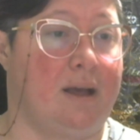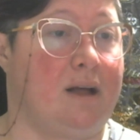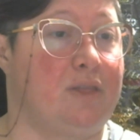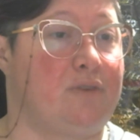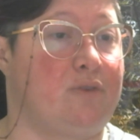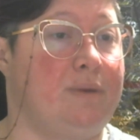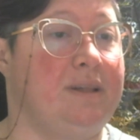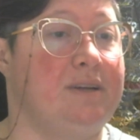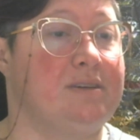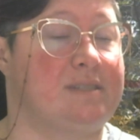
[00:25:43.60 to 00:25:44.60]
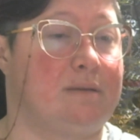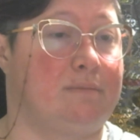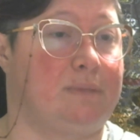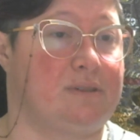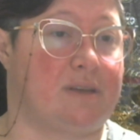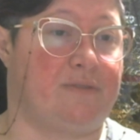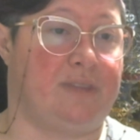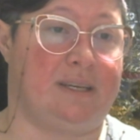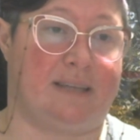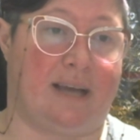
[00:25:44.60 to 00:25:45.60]
The familiar symbols of the
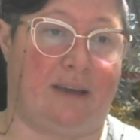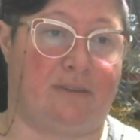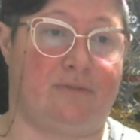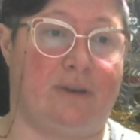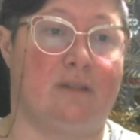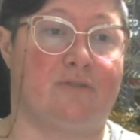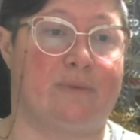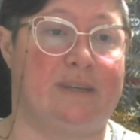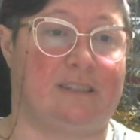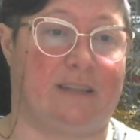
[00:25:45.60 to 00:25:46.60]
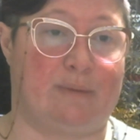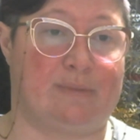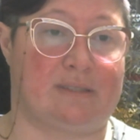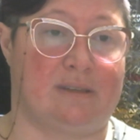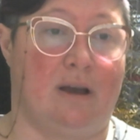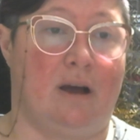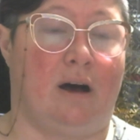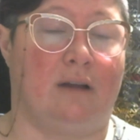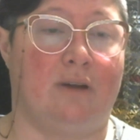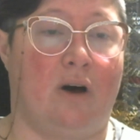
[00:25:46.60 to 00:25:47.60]
Eden fell from his lips,
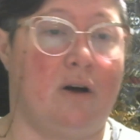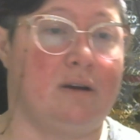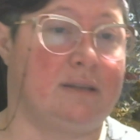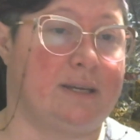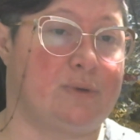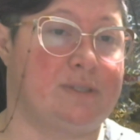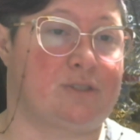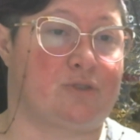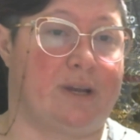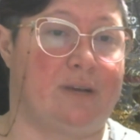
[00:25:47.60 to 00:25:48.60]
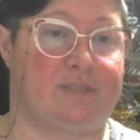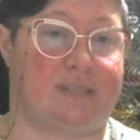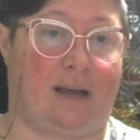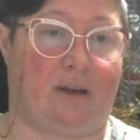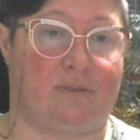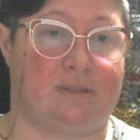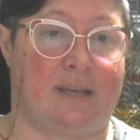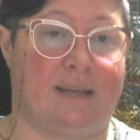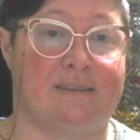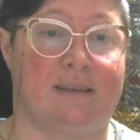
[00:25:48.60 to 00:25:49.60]
a long liquid string of sounds,
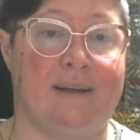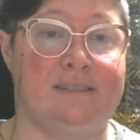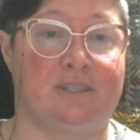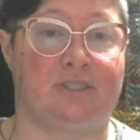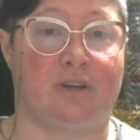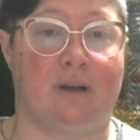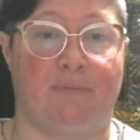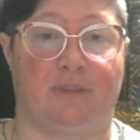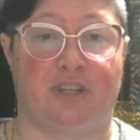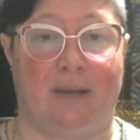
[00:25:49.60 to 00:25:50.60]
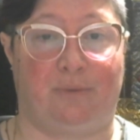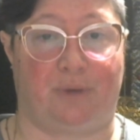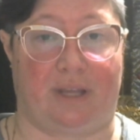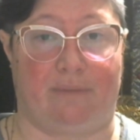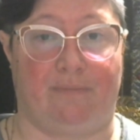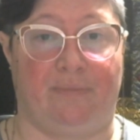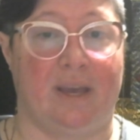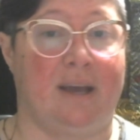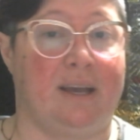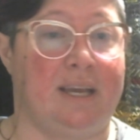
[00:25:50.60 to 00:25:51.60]
and as Isaac took up the chant with him,
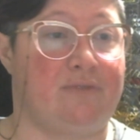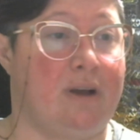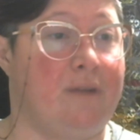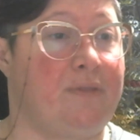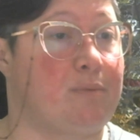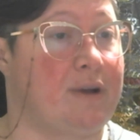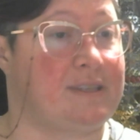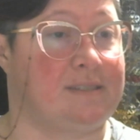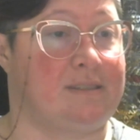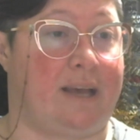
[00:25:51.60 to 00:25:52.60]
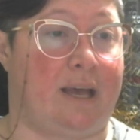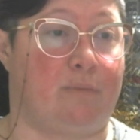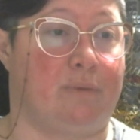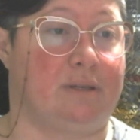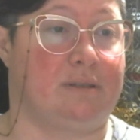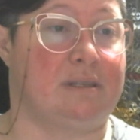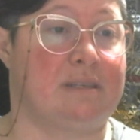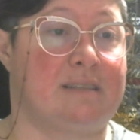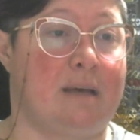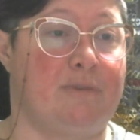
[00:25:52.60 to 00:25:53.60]
he felt the presence ebb,
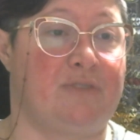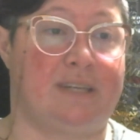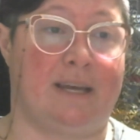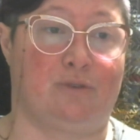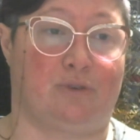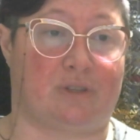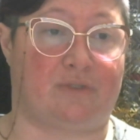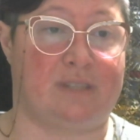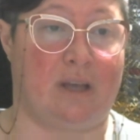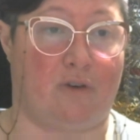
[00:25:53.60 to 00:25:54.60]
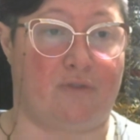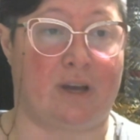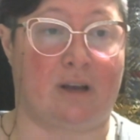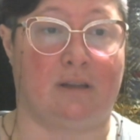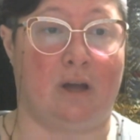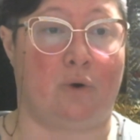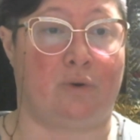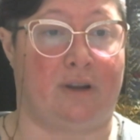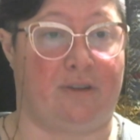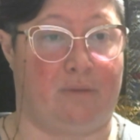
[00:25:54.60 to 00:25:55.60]
some of the tendrils of self that
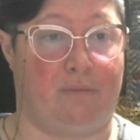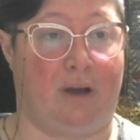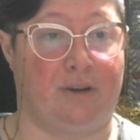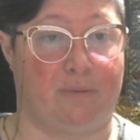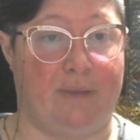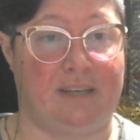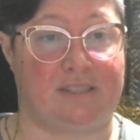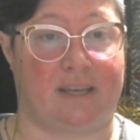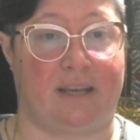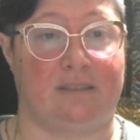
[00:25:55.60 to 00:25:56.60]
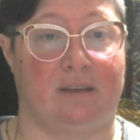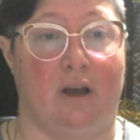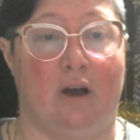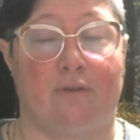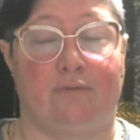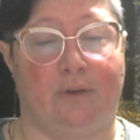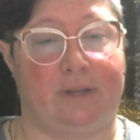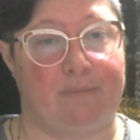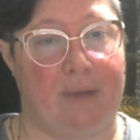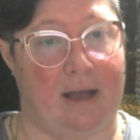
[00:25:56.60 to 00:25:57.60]
glowed under mage sight,
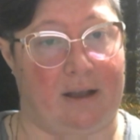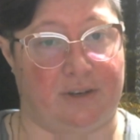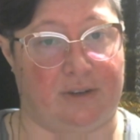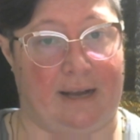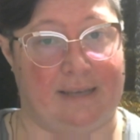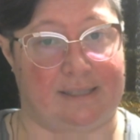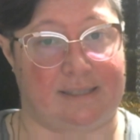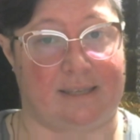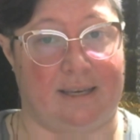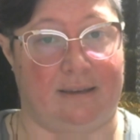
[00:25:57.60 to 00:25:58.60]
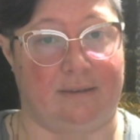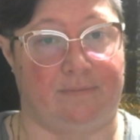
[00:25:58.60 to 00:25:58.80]
folding back under Isaac's skin.